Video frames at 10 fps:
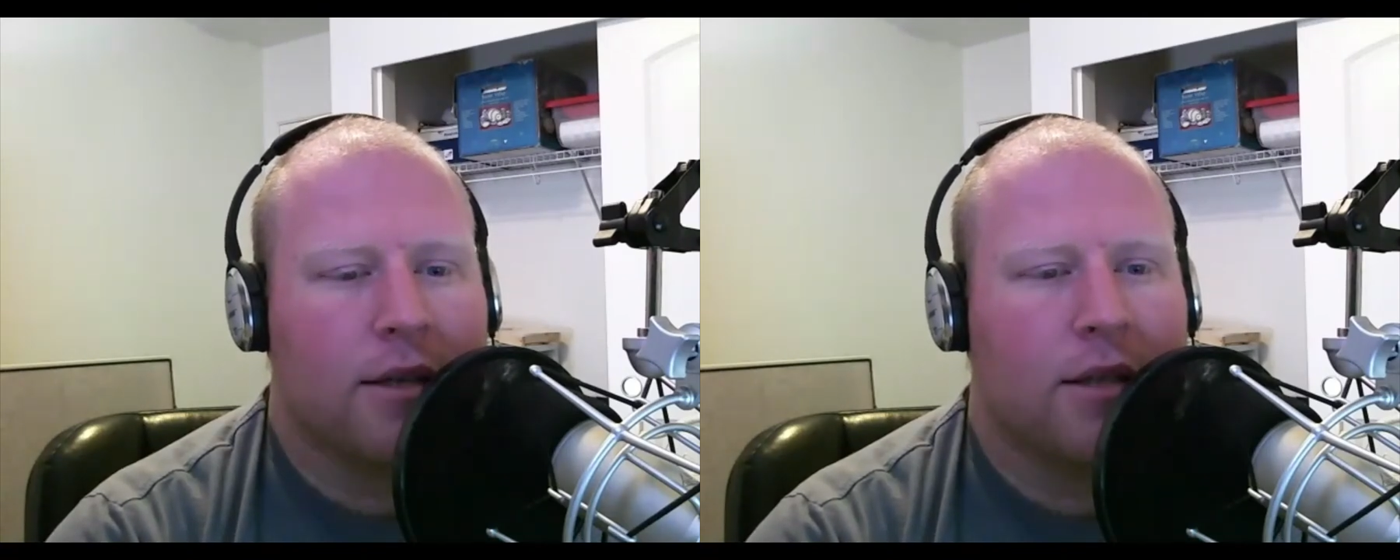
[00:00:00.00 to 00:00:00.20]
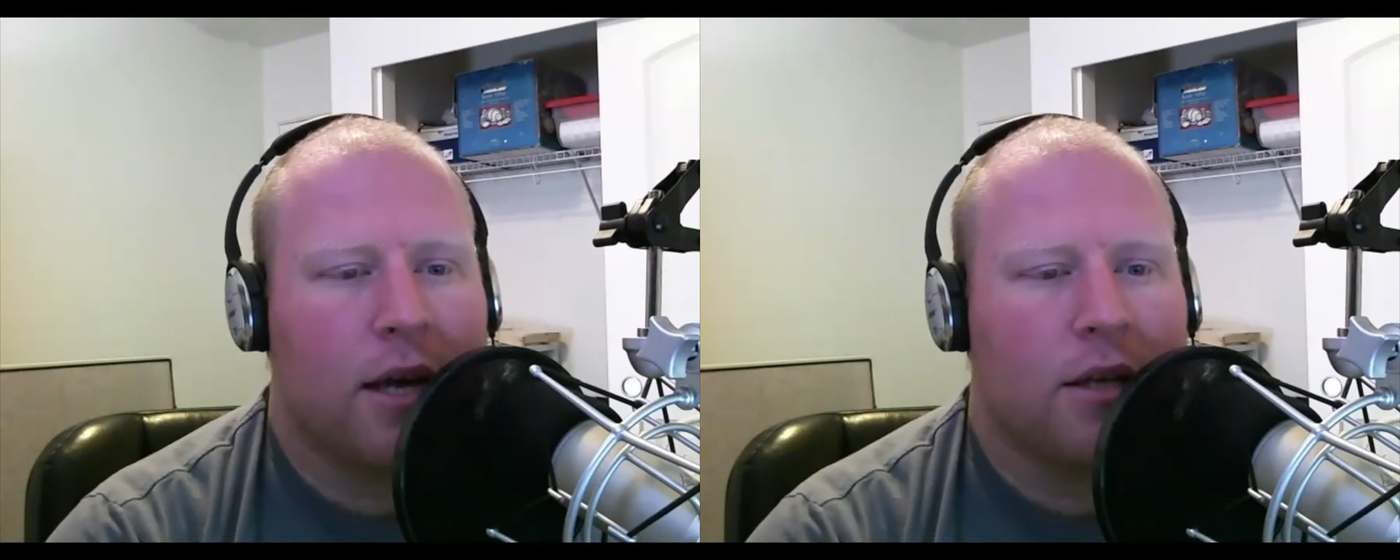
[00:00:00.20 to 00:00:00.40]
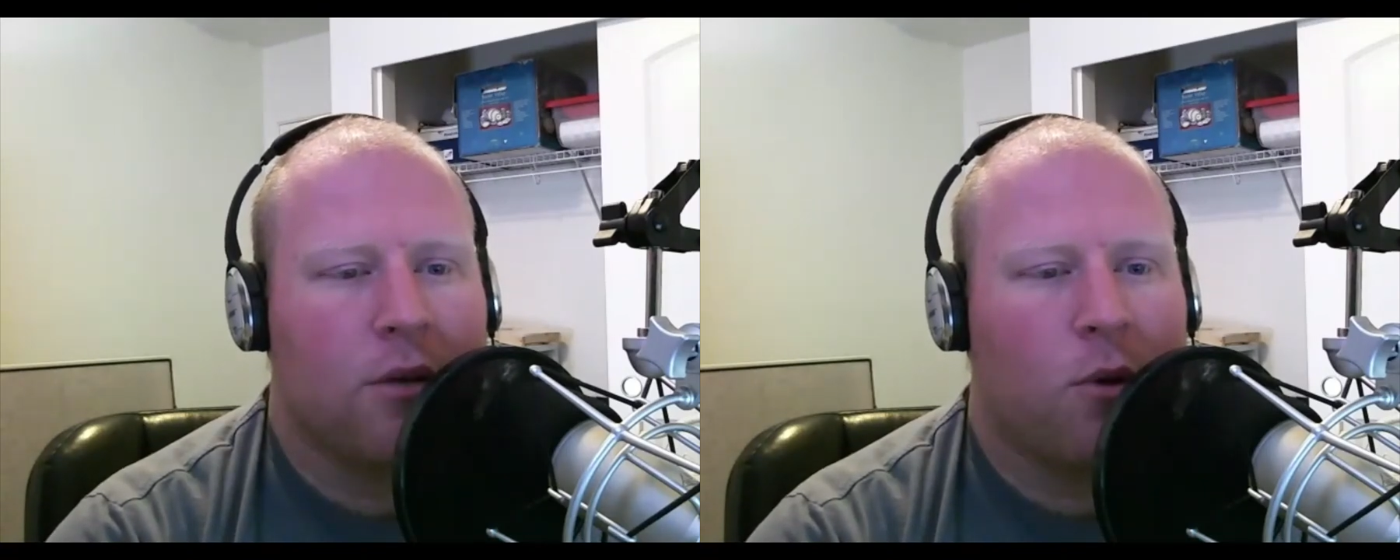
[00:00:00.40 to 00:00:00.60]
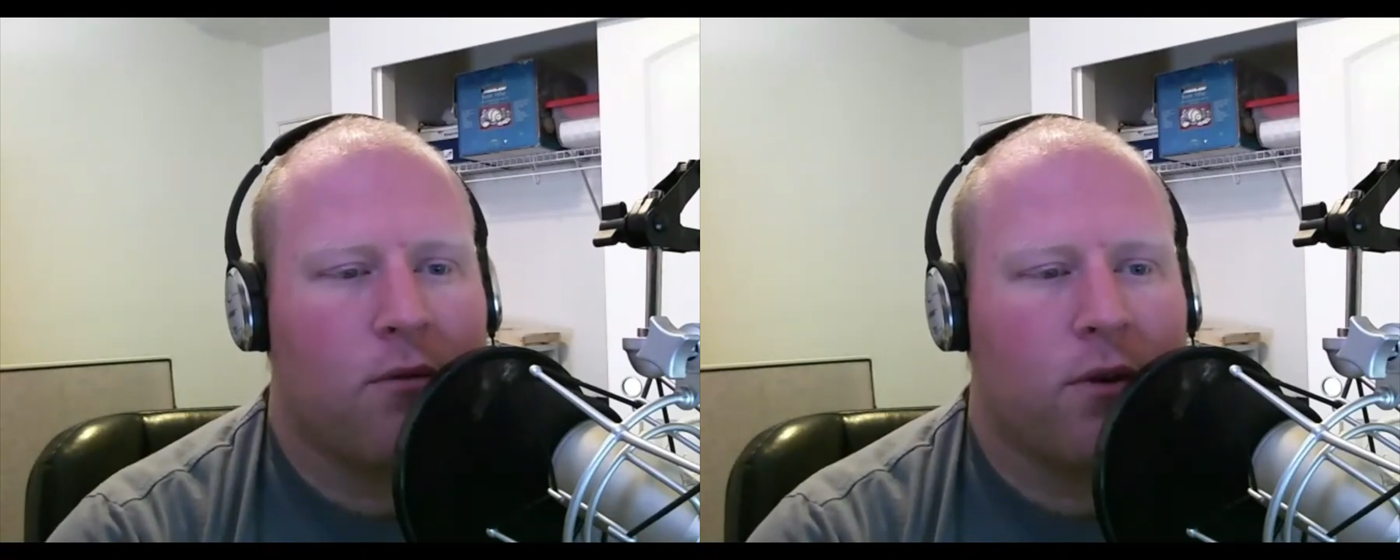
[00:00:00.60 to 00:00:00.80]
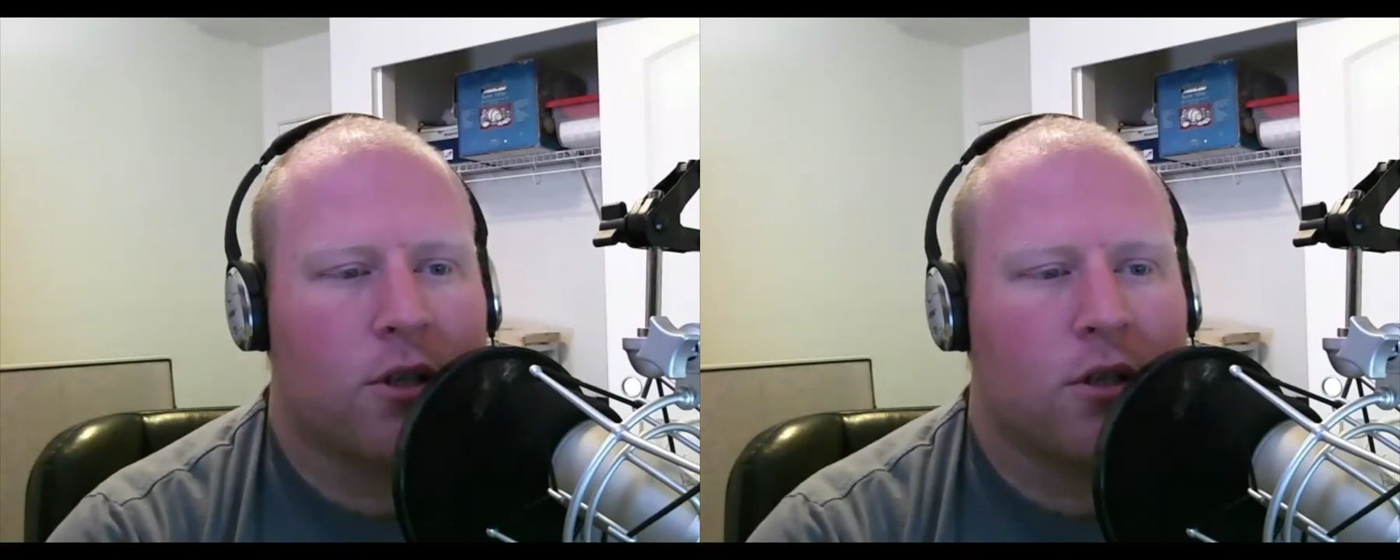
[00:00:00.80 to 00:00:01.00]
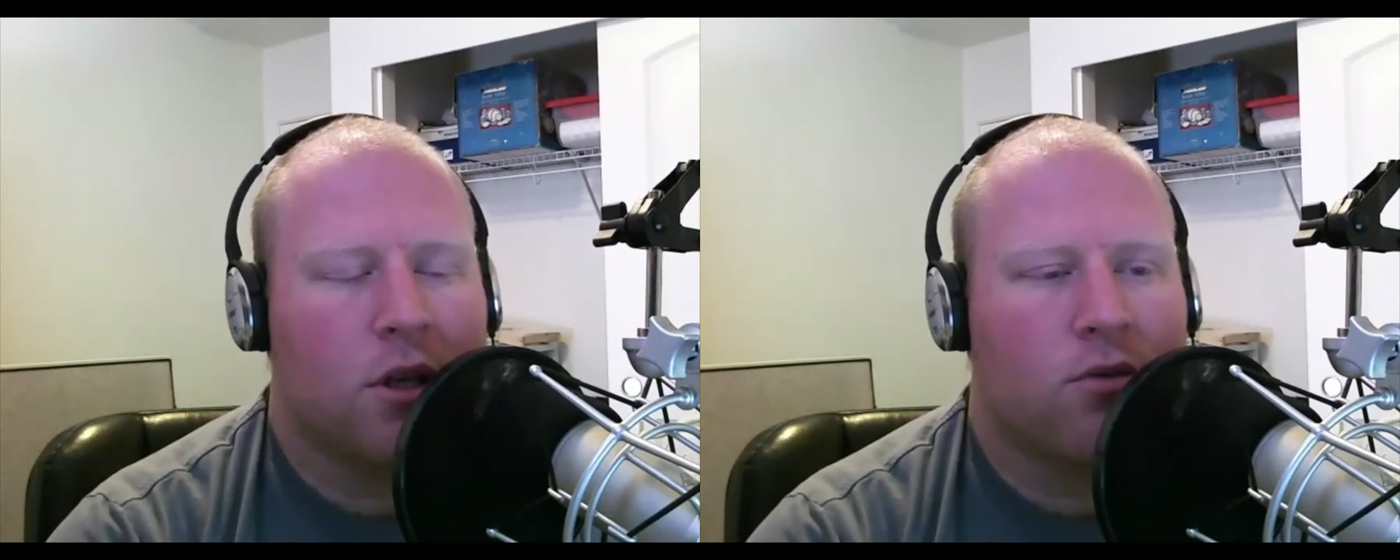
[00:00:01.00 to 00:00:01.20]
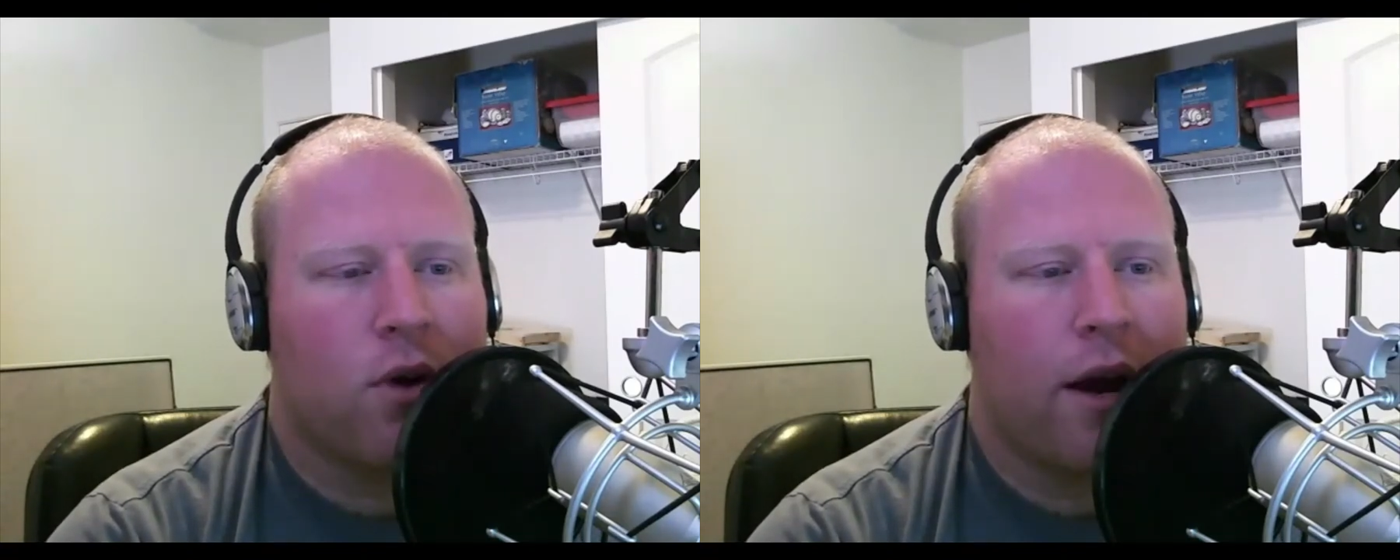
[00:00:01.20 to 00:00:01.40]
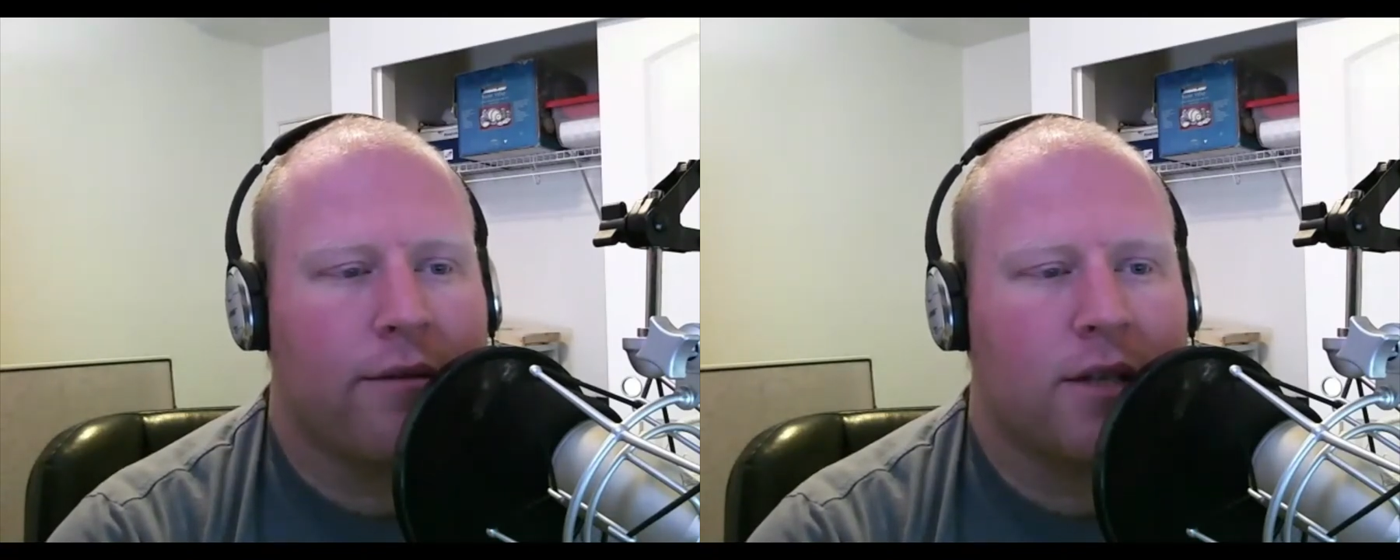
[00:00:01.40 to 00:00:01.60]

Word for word: that deep conviction that drives